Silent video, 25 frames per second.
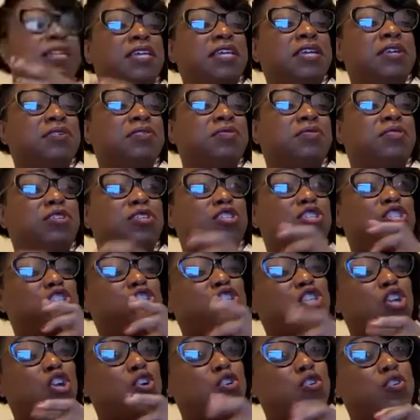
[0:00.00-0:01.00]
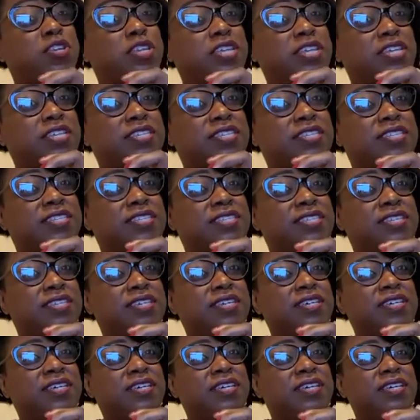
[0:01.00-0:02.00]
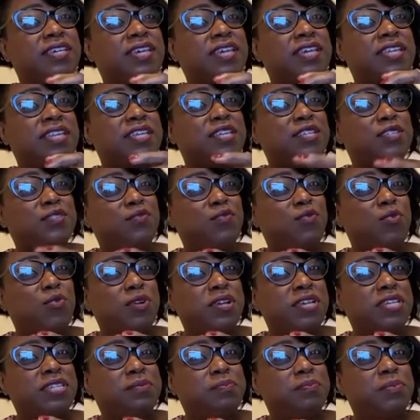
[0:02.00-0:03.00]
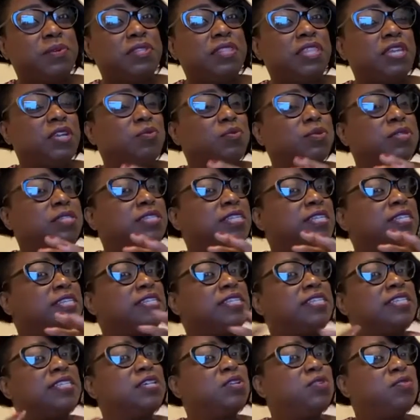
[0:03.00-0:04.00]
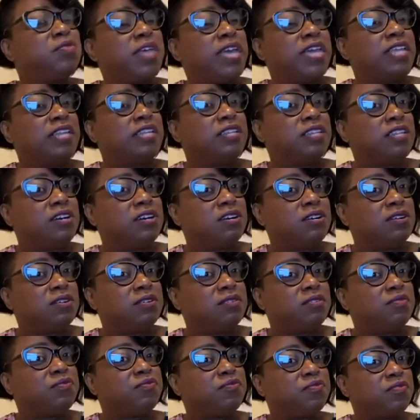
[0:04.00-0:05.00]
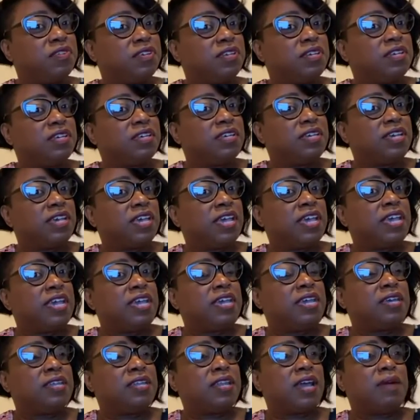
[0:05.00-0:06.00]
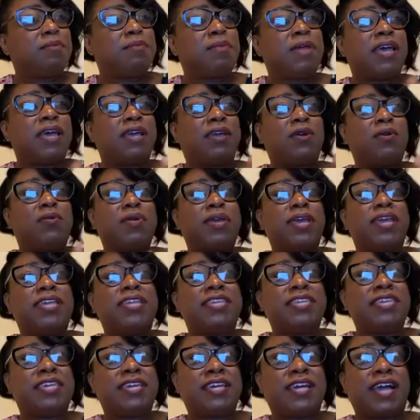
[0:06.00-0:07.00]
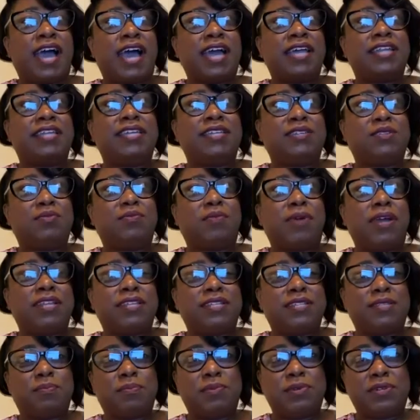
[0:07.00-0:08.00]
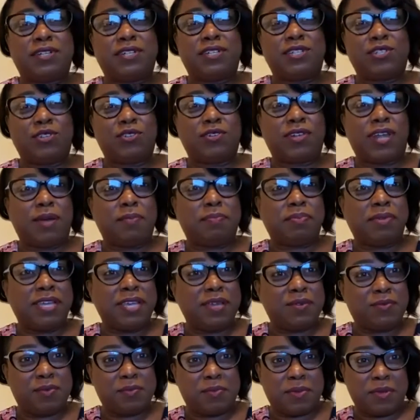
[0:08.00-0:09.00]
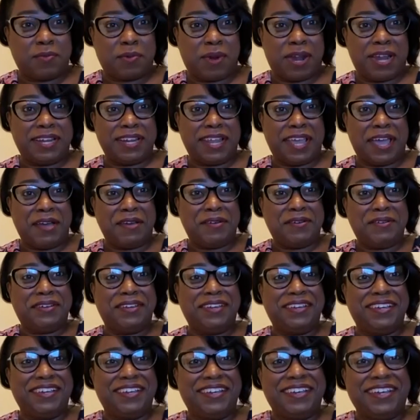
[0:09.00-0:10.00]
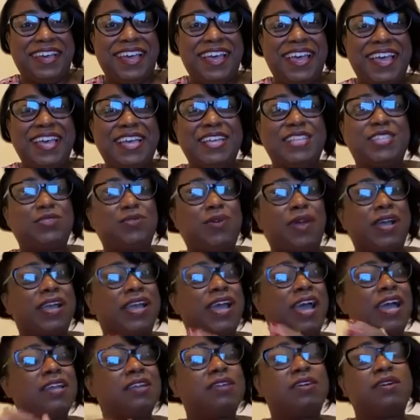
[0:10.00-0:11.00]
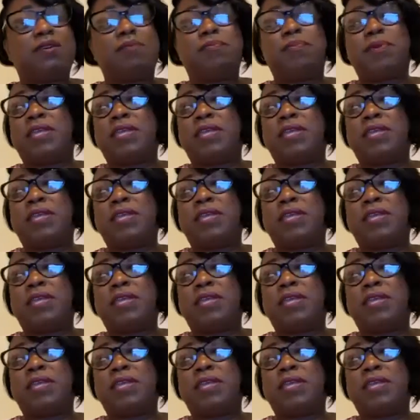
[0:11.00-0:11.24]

hear the sternness in his voice, but there was this still that love. And I'm like, okay, I need to write this book because you're not playing with me right now. So I got to.